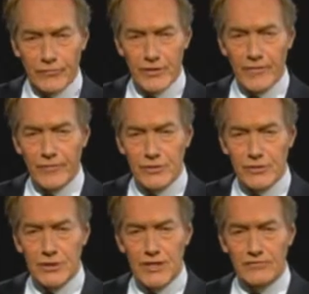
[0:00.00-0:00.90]
who have studied the
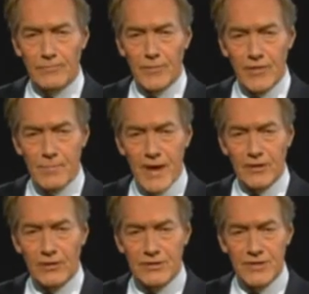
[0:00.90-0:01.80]
disease from both a
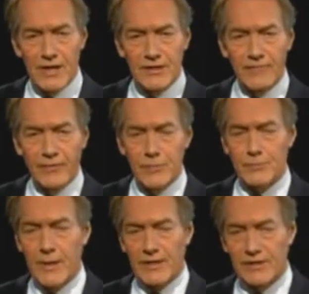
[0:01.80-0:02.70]
medical and scientific
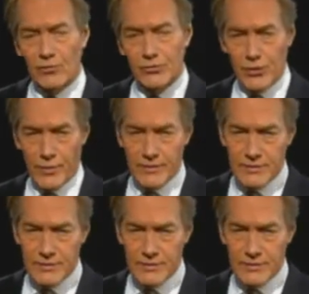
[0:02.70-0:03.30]
perspective will join